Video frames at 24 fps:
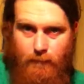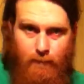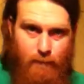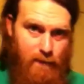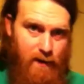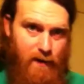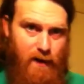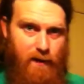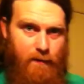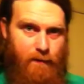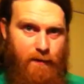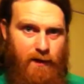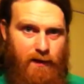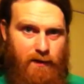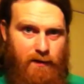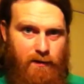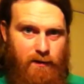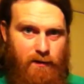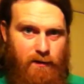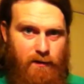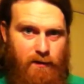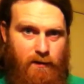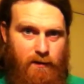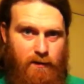My
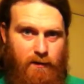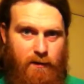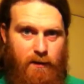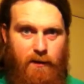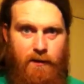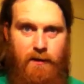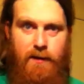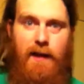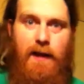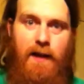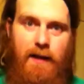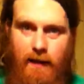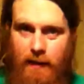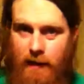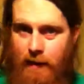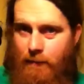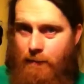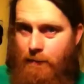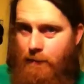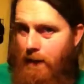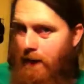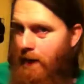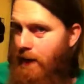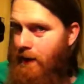picture? You're
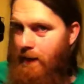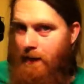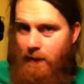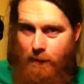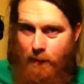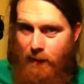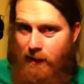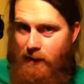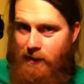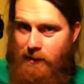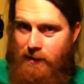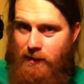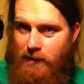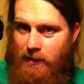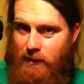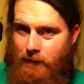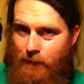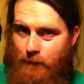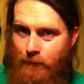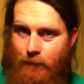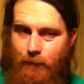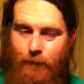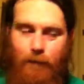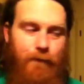taking my
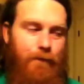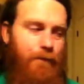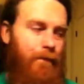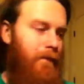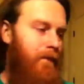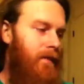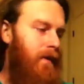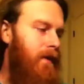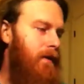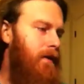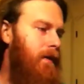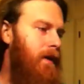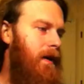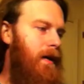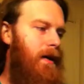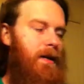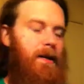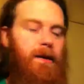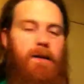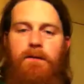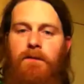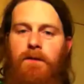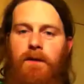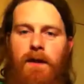picture? I
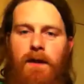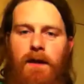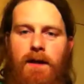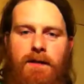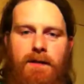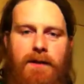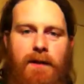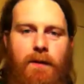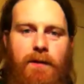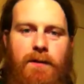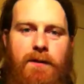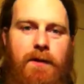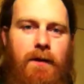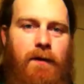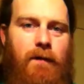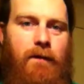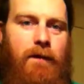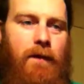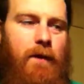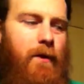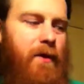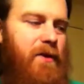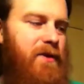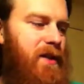didn't realize I was so
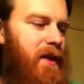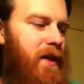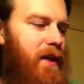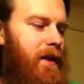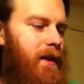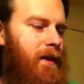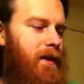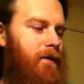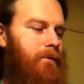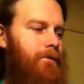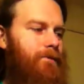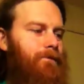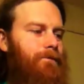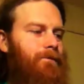photogenic.